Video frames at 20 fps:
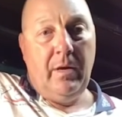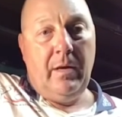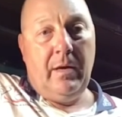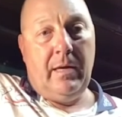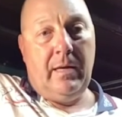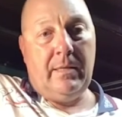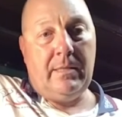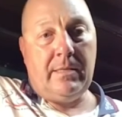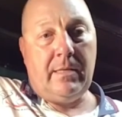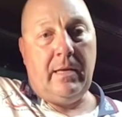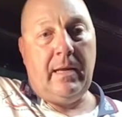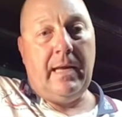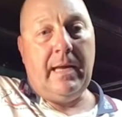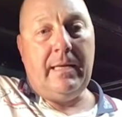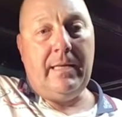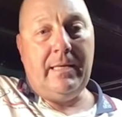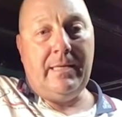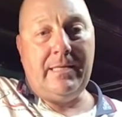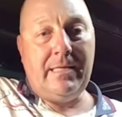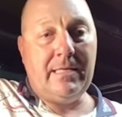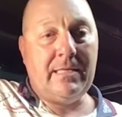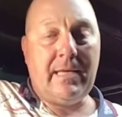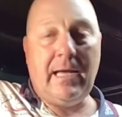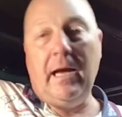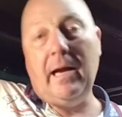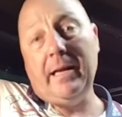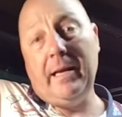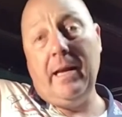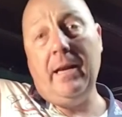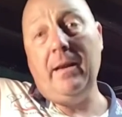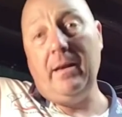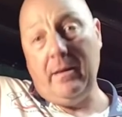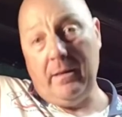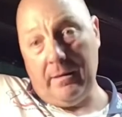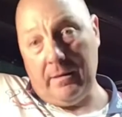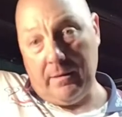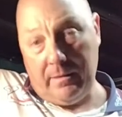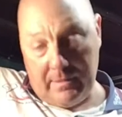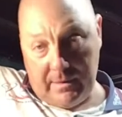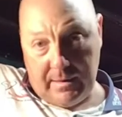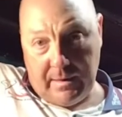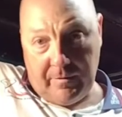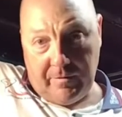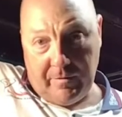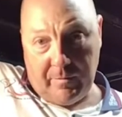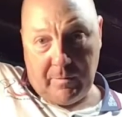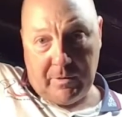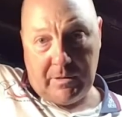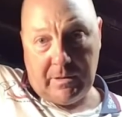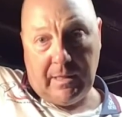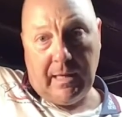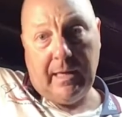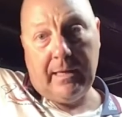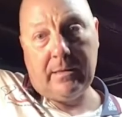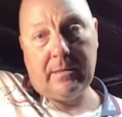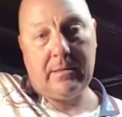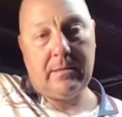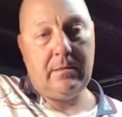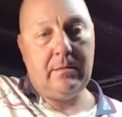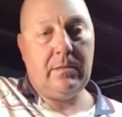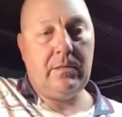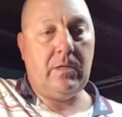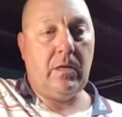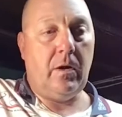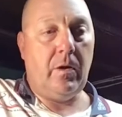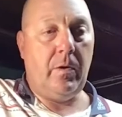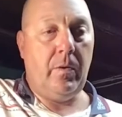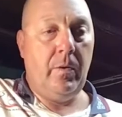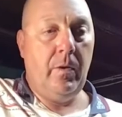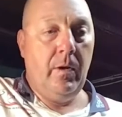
and so now you just can't get anything sent from the States. So